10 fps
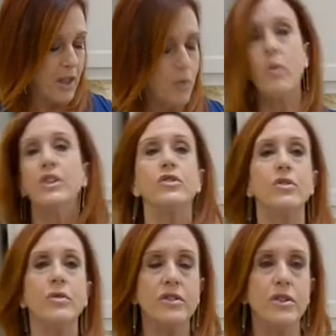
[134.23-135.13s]
What you
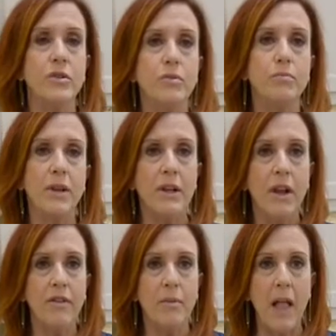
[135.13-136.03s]
do is you peel
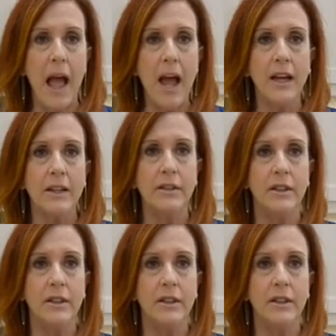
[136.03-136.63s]
off the black,